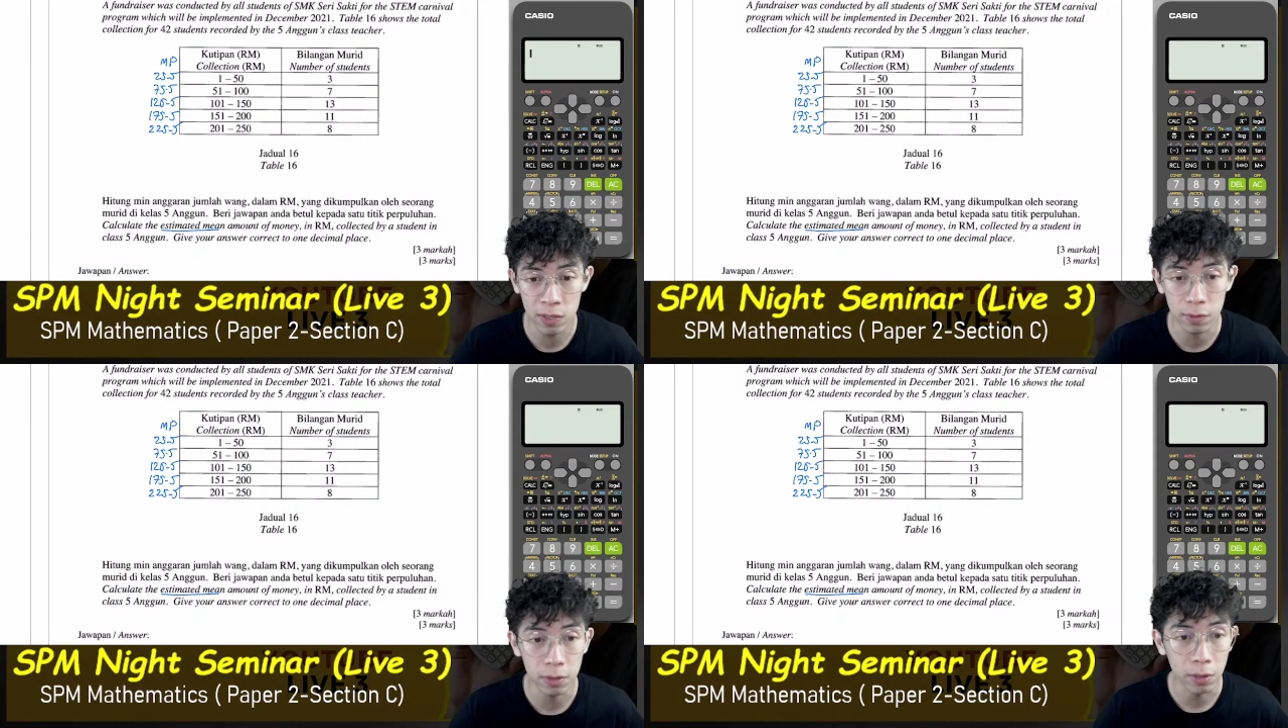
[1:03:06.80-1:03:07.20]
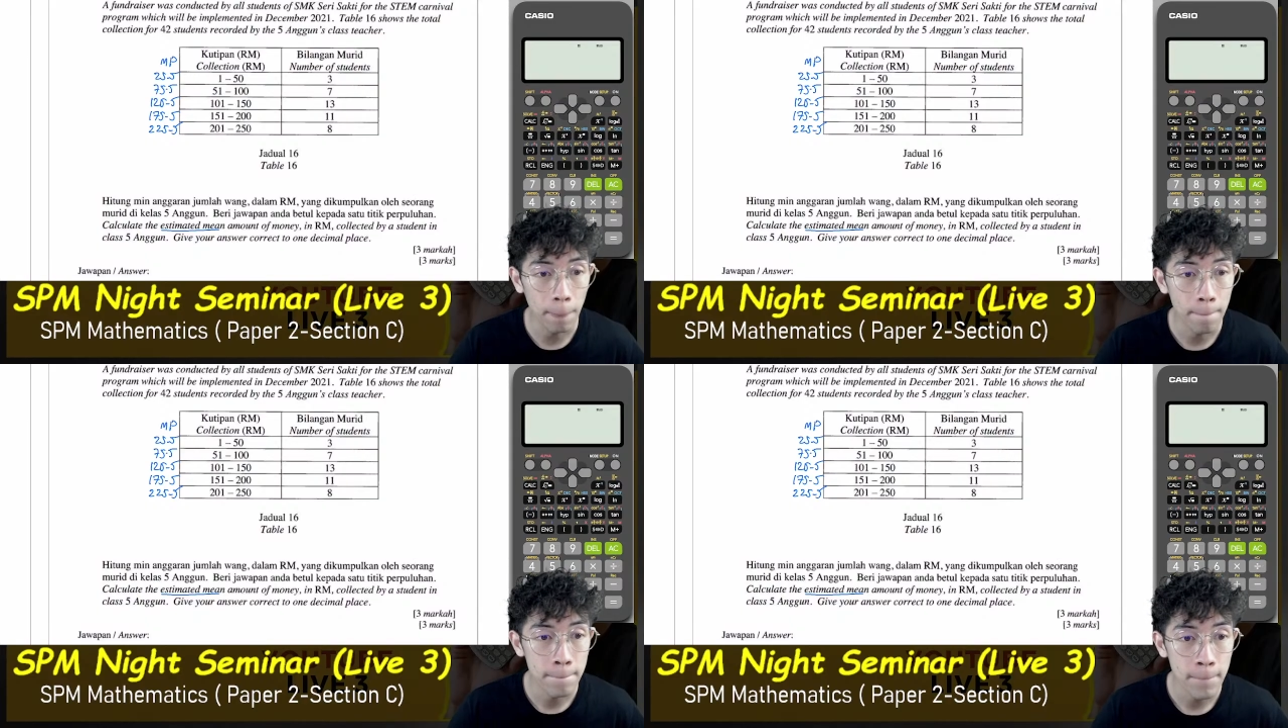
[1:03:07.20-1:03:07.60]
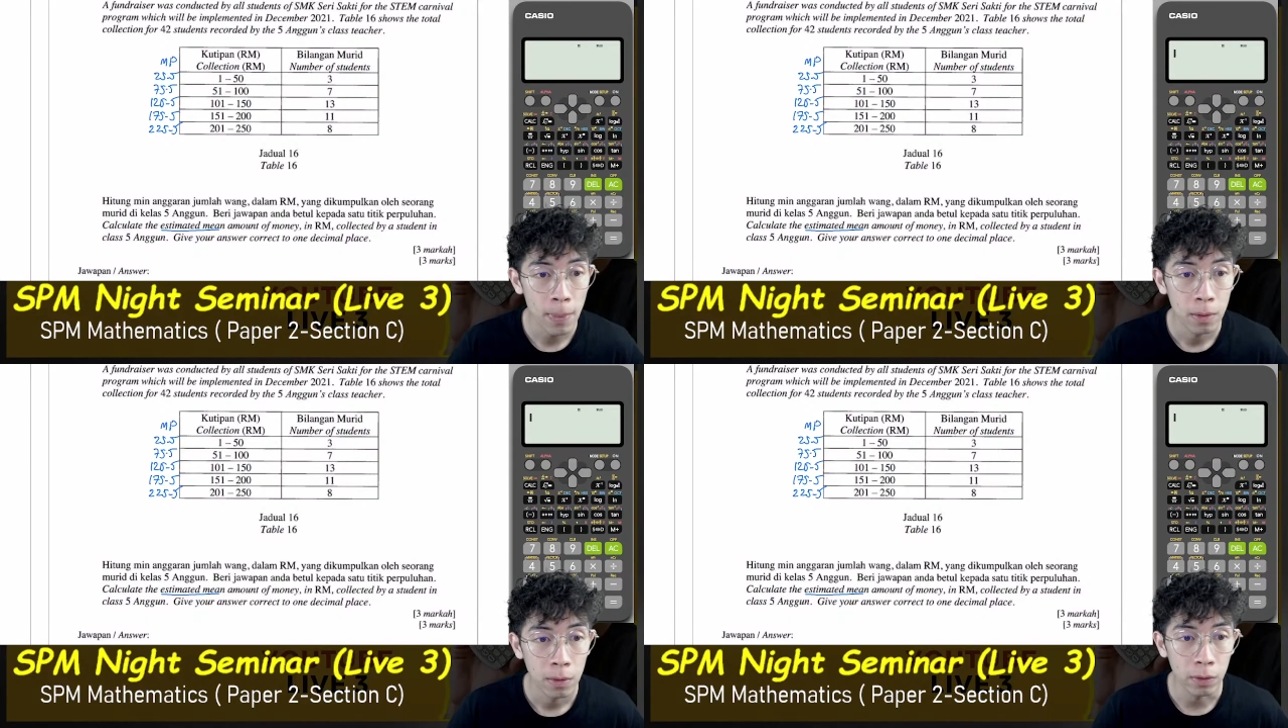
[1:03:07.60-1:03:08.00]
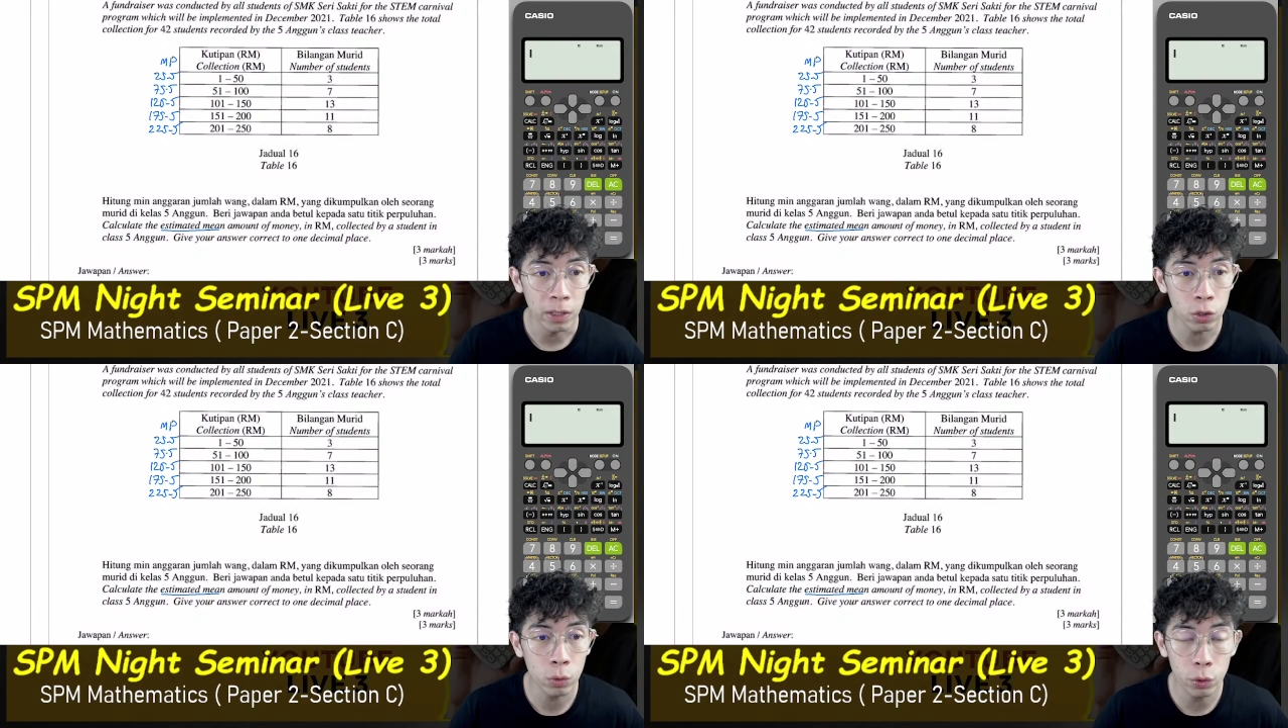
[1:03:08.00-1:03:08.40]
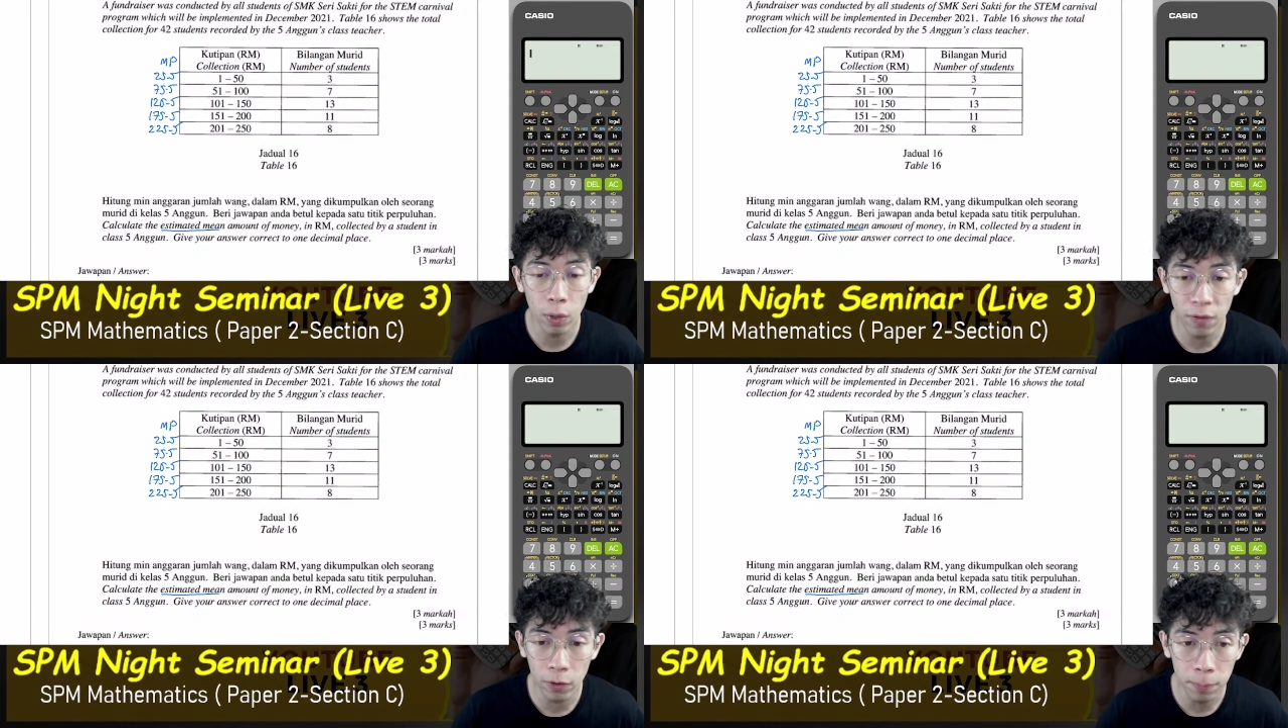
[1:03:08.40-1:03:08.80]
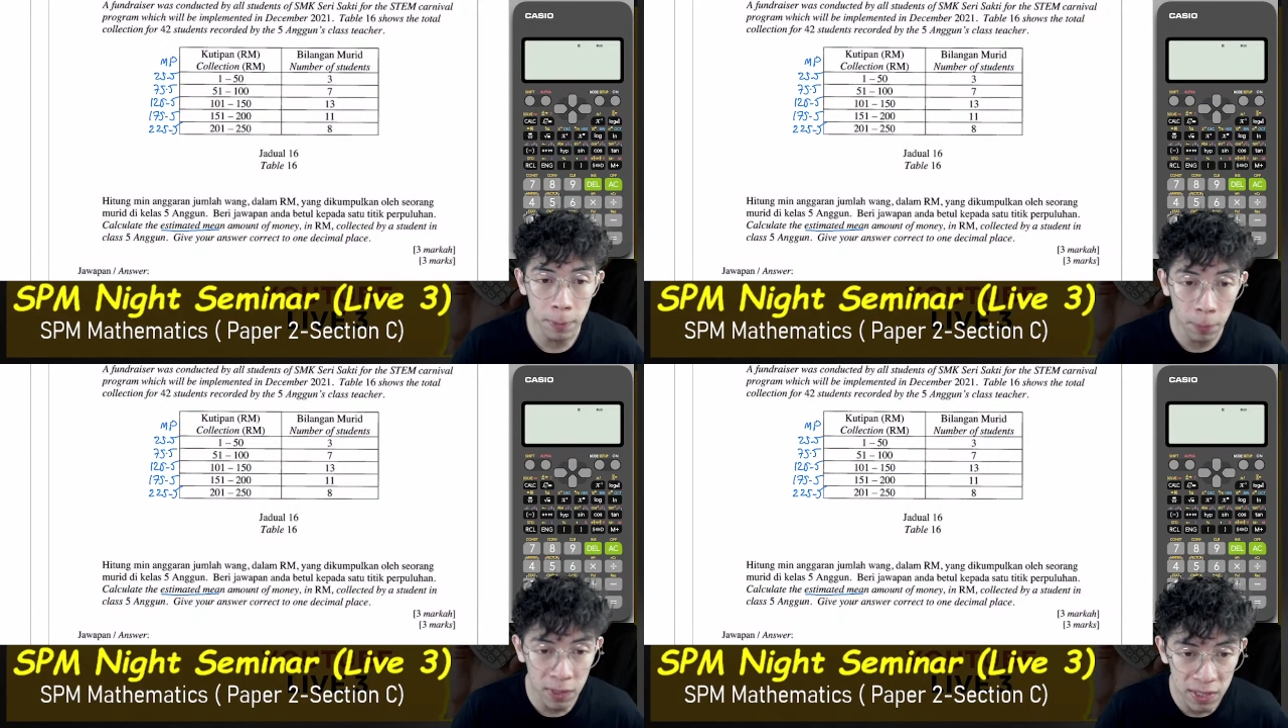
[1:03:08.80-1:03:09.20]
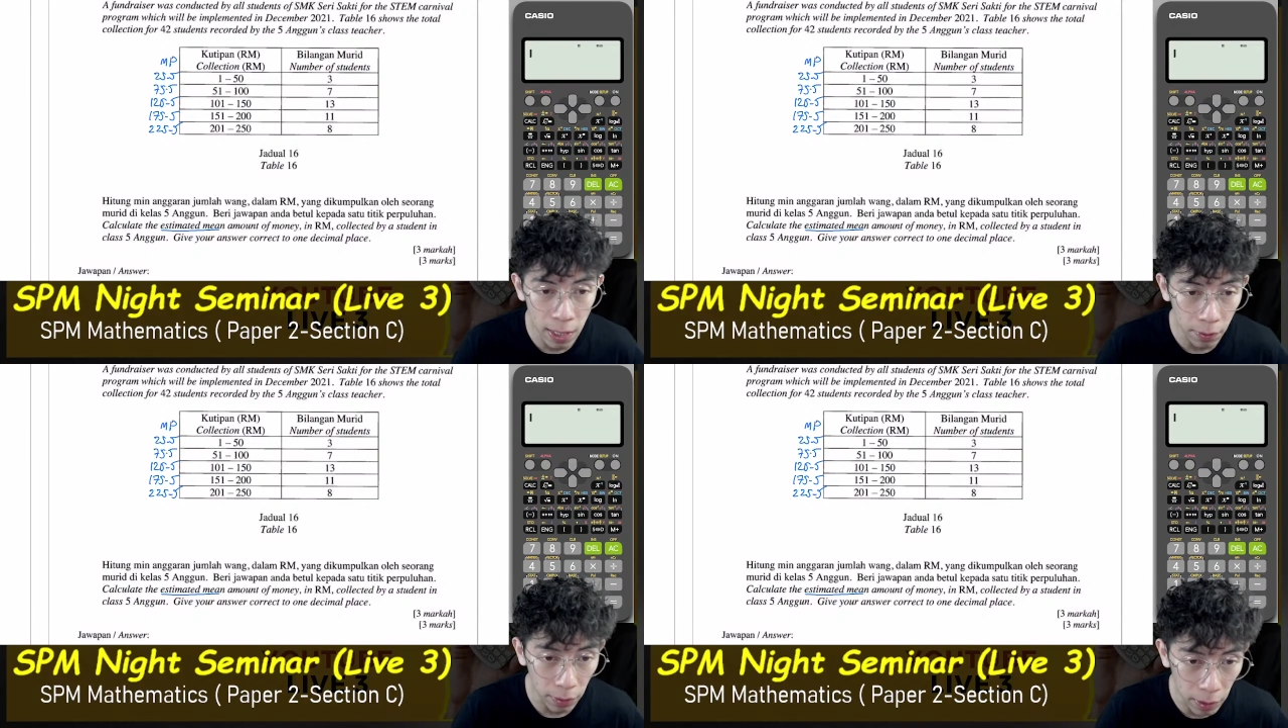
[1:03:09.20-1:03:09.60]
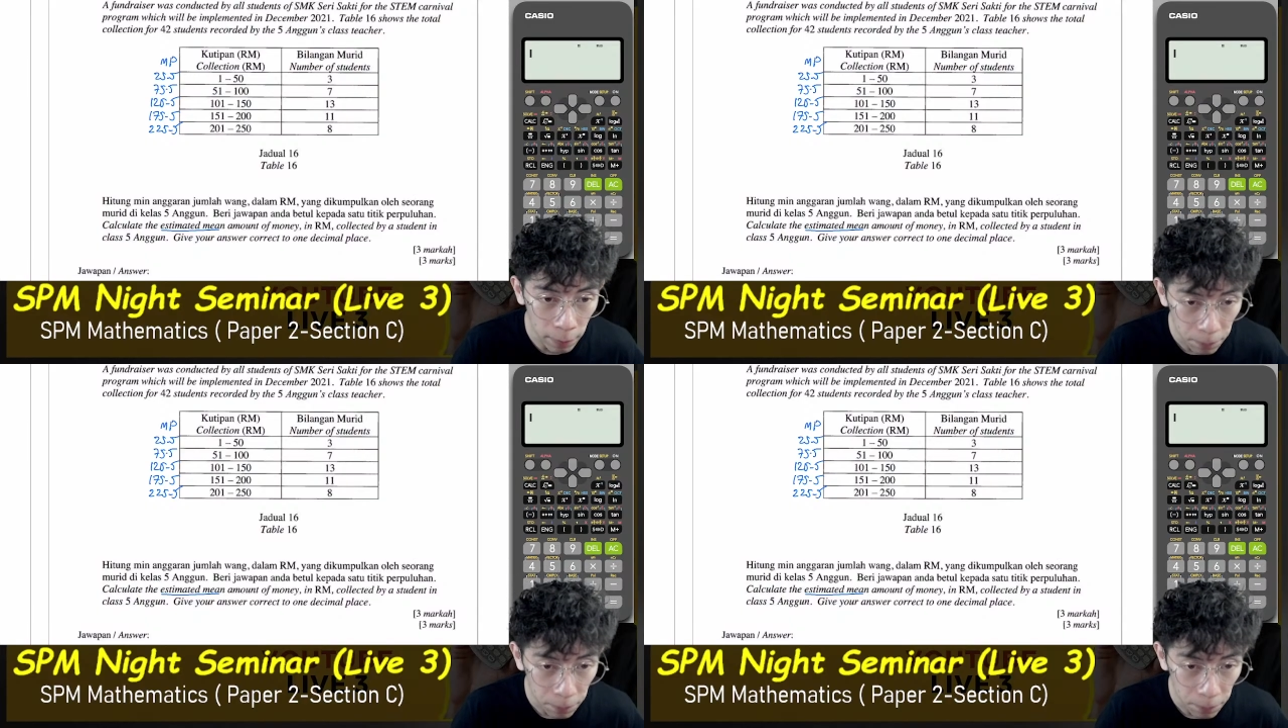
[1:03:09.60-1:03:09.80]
already. Okay, so you have all the midpoints there already.